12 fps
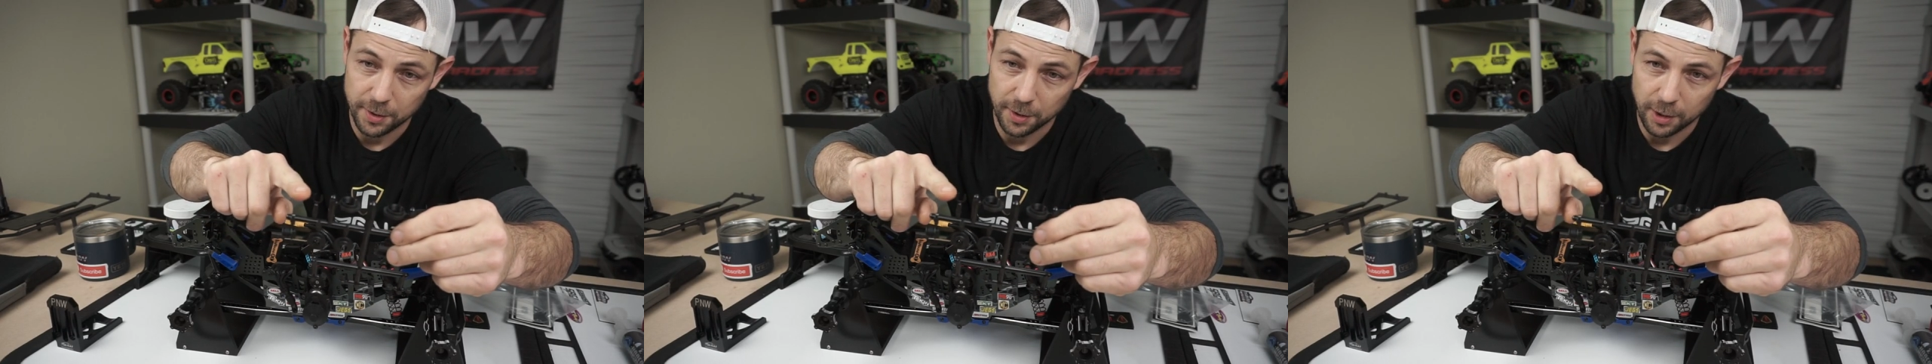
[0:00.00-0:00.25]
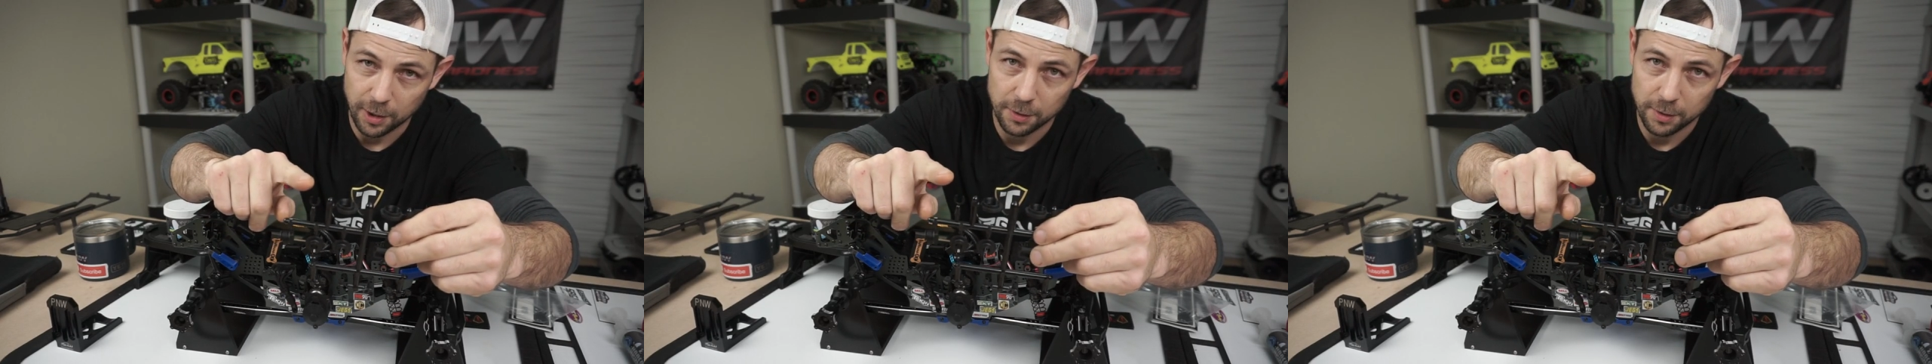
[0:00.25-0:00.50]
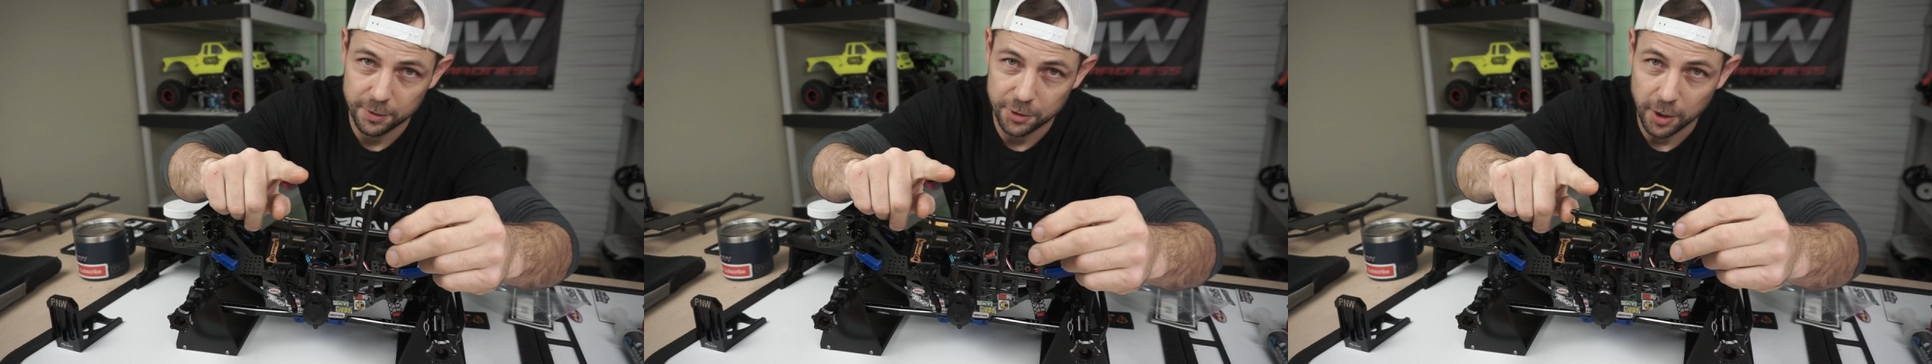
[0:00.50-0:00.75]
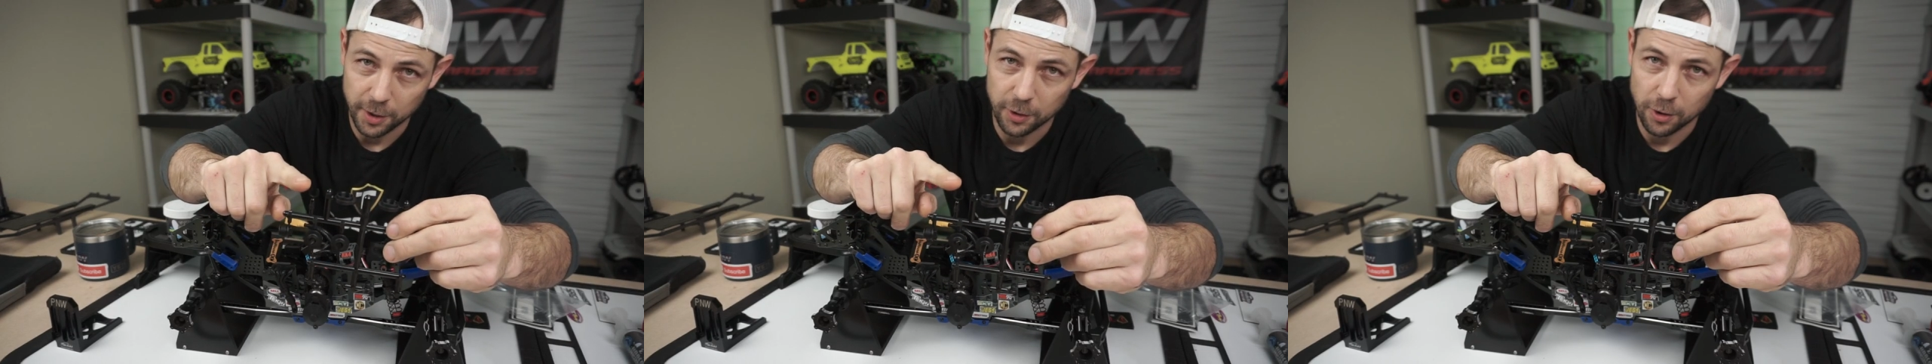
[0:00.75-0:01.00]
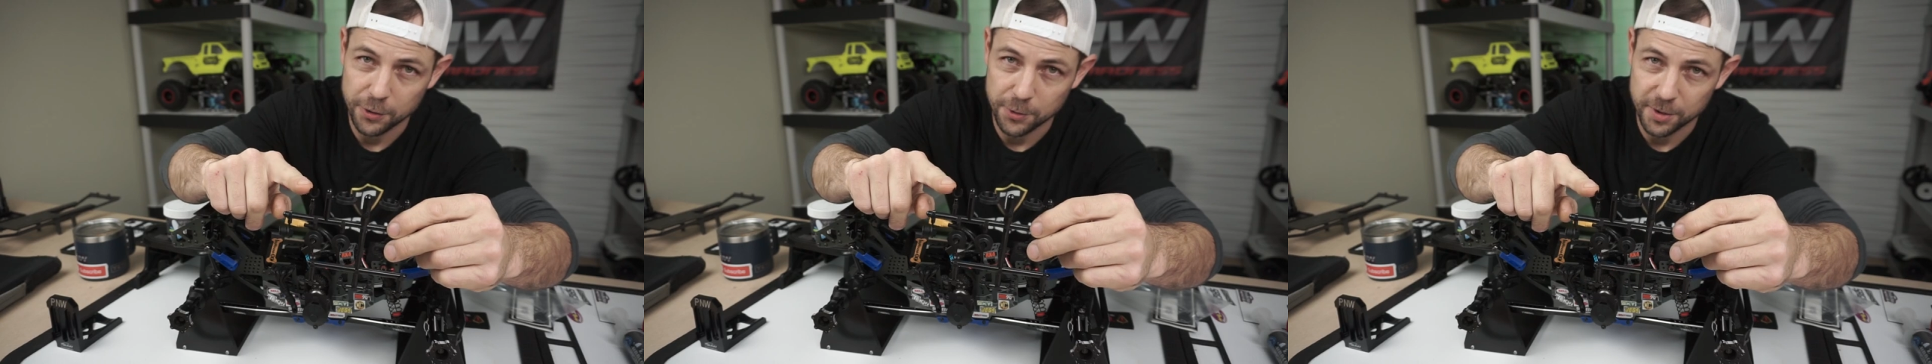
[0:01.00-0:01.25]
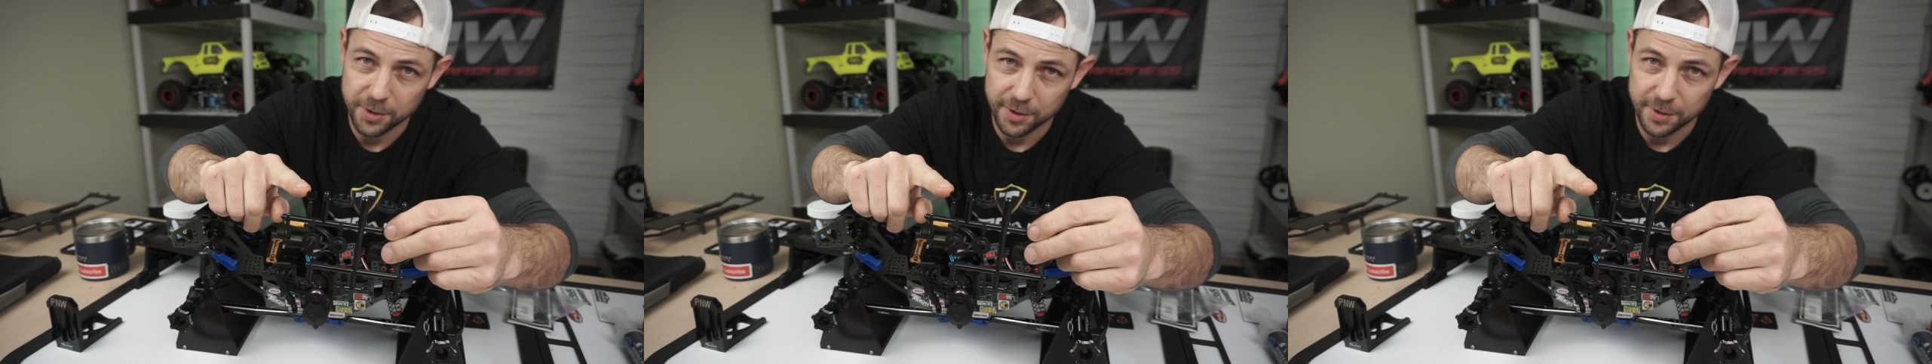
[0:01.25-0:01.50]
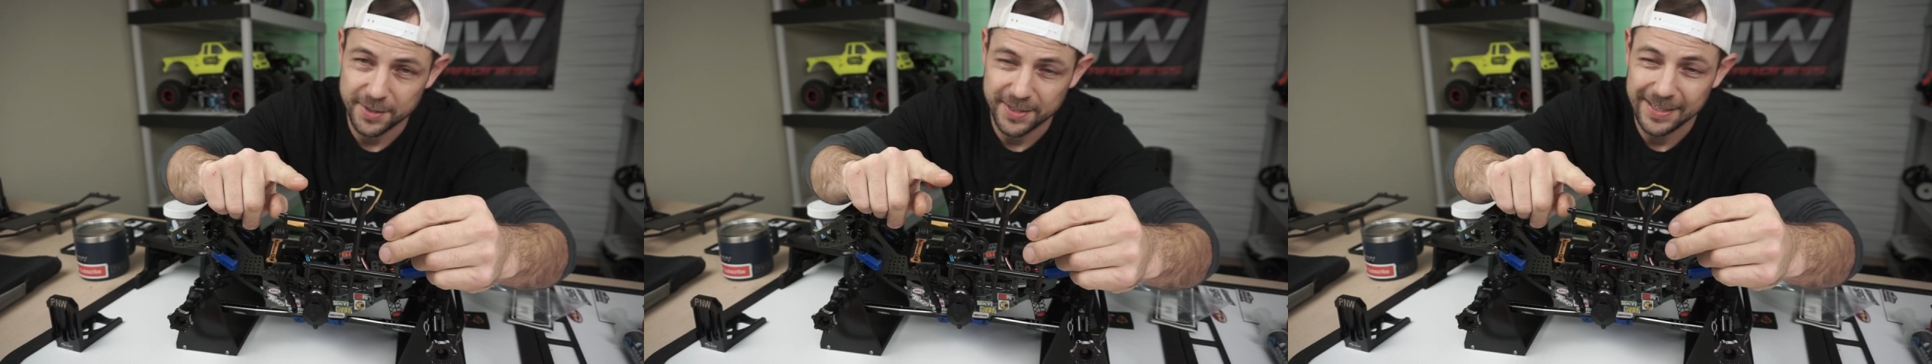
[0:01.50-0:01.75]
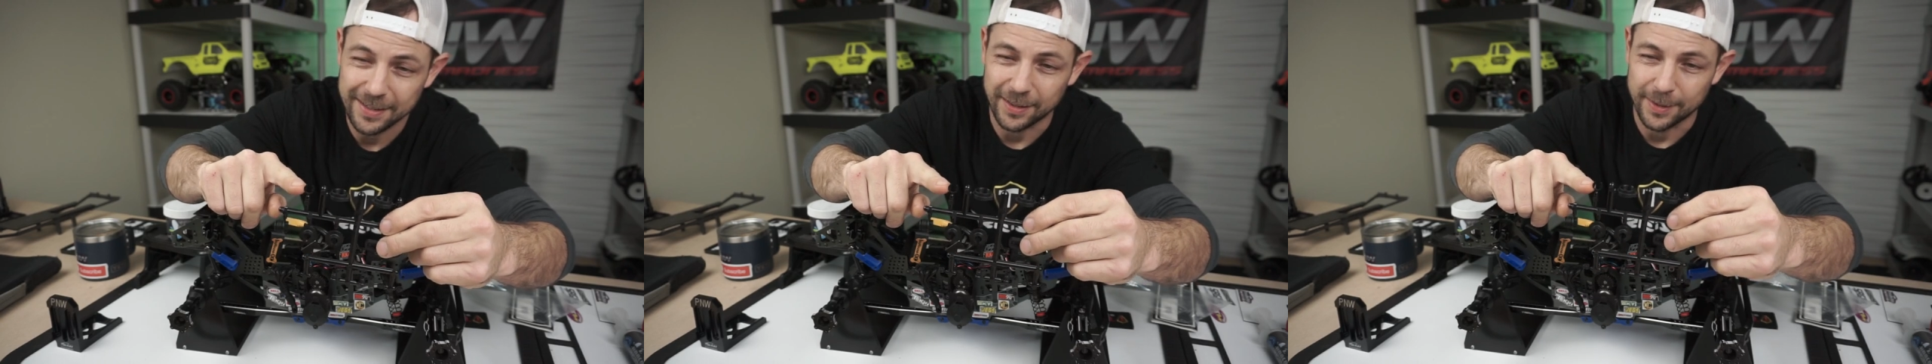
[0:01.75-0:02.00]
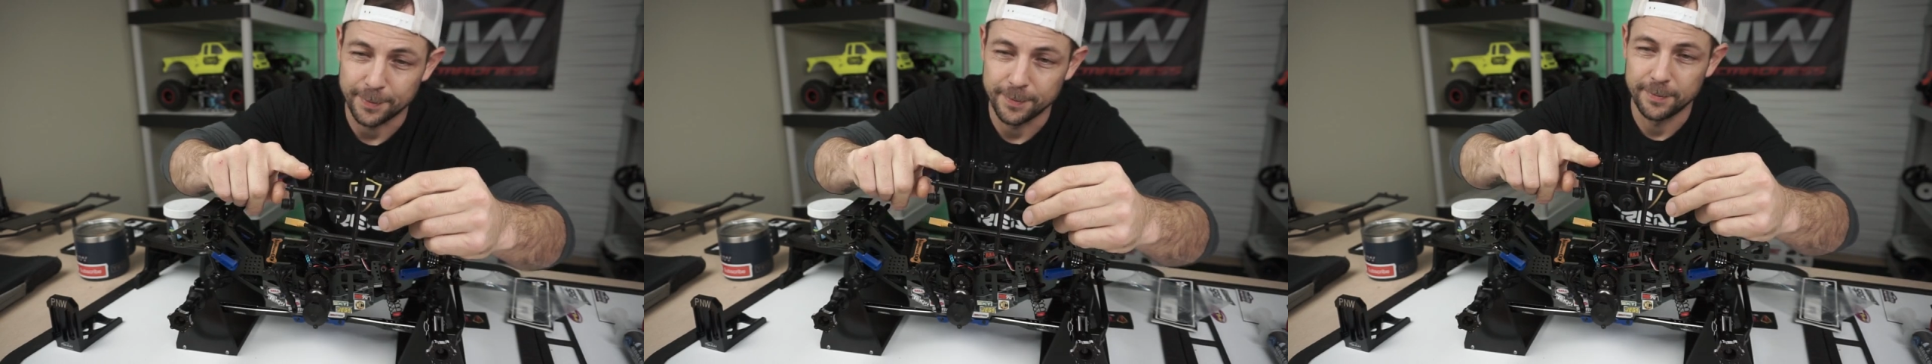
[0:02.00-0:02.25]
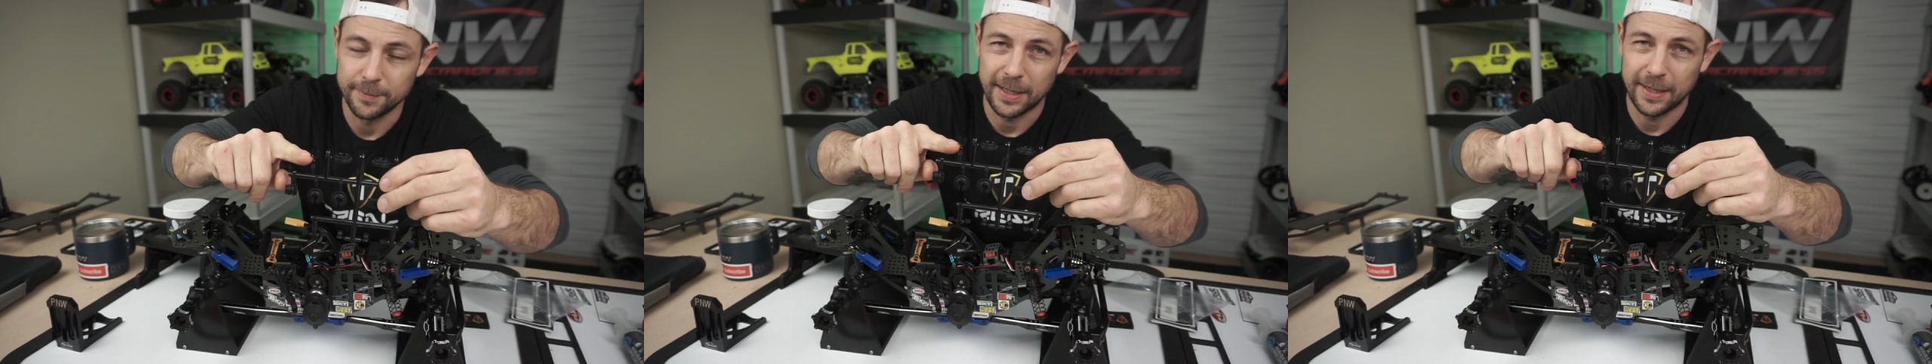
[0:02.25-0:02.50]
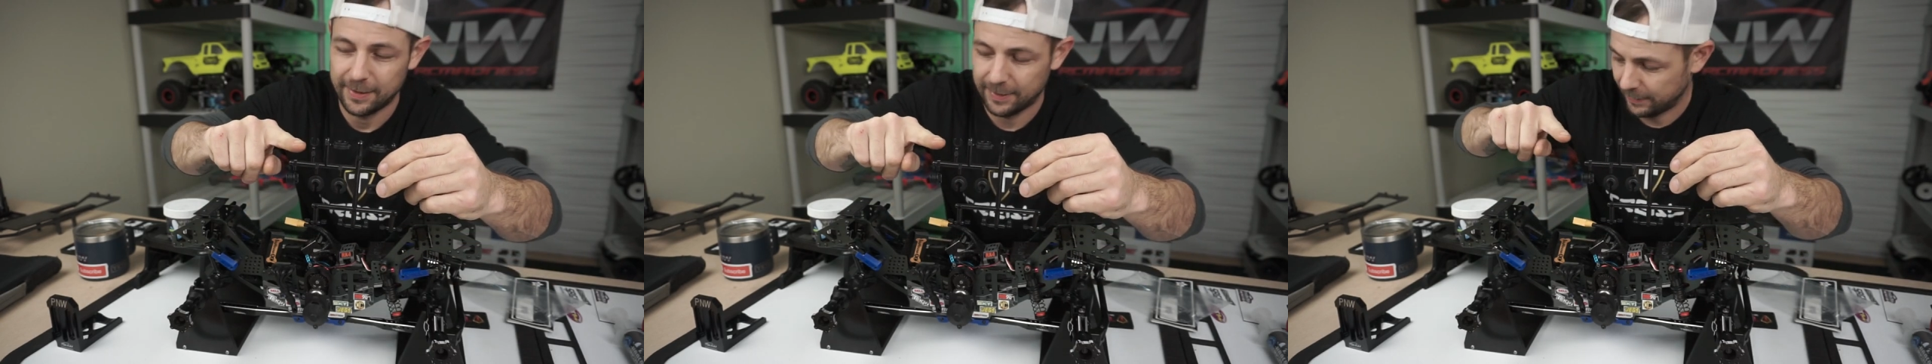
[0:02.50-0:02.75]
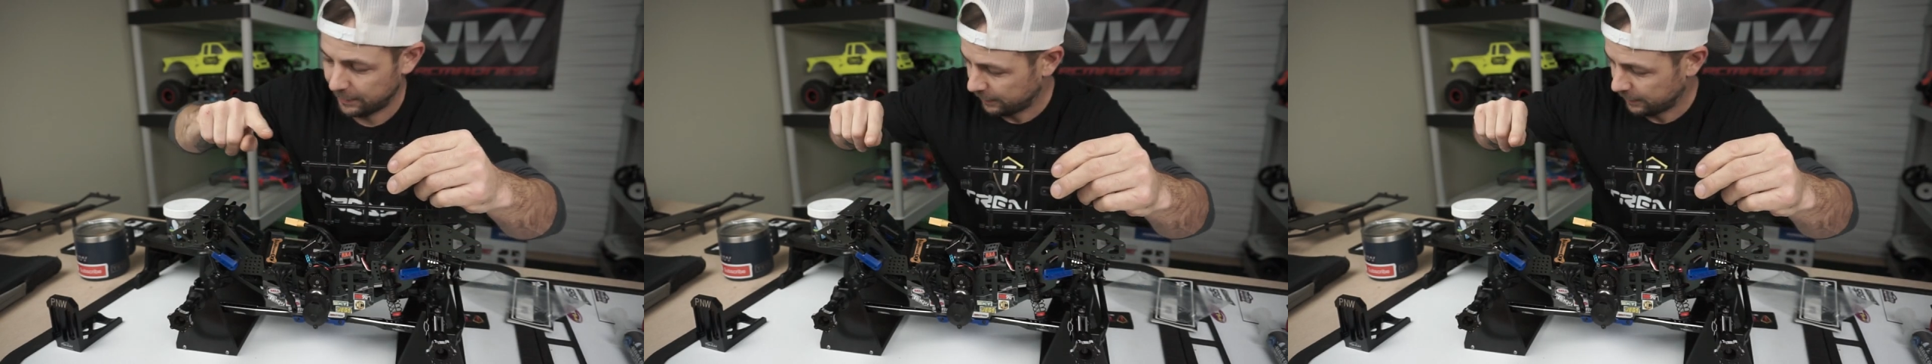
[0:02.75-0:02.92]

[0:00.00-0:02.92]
C-clip, okay?